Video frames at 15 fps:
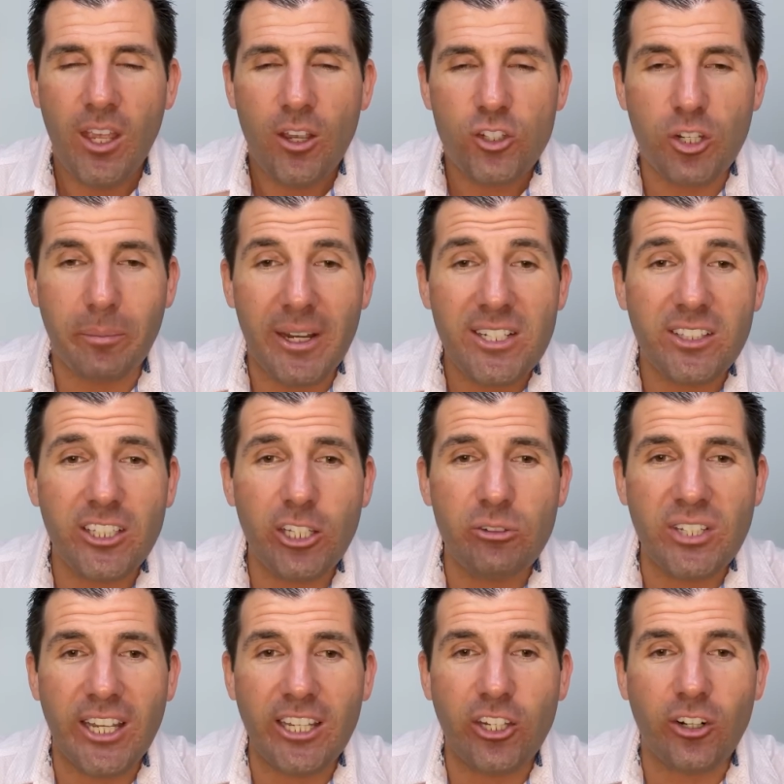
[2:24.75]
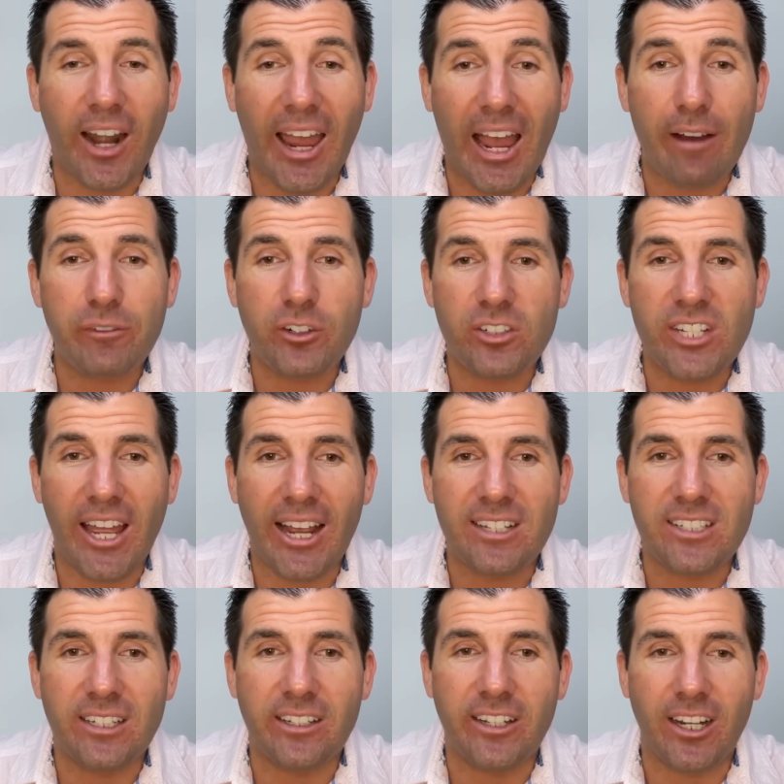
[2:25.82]
So basically, you take your after tax
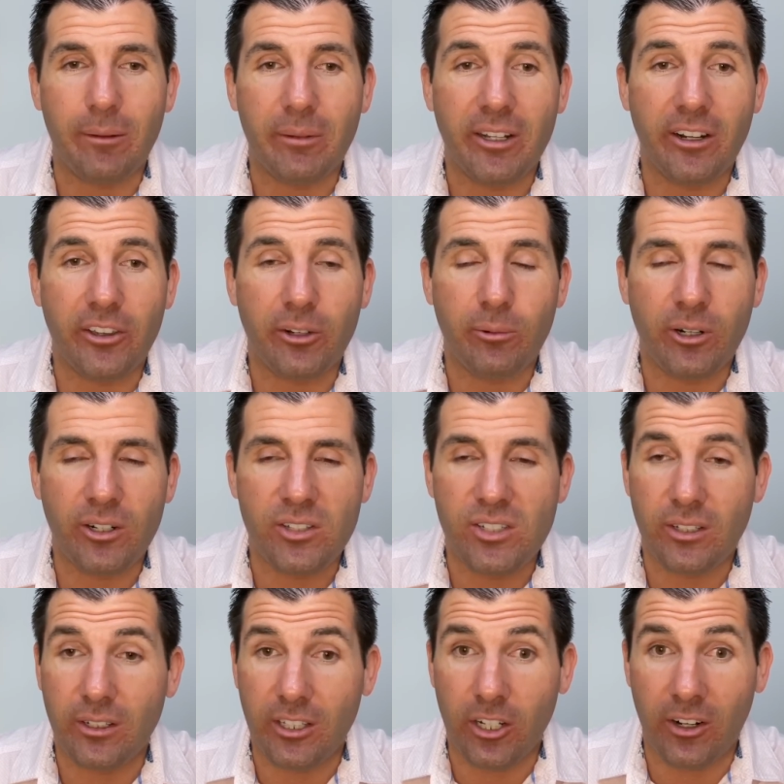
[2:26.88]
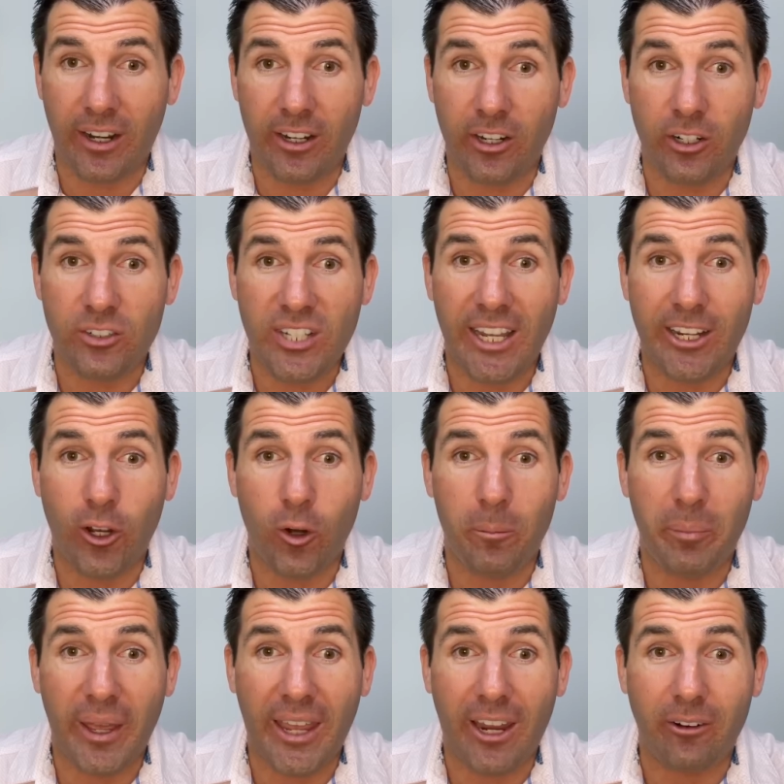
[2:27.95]
income, in other words, your, your take home
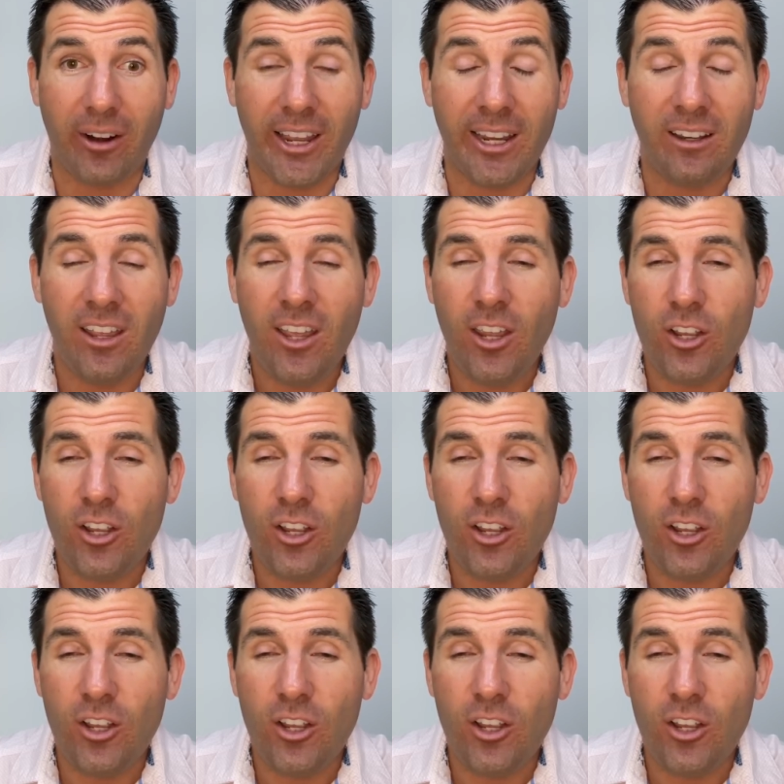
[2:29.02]
pay, right?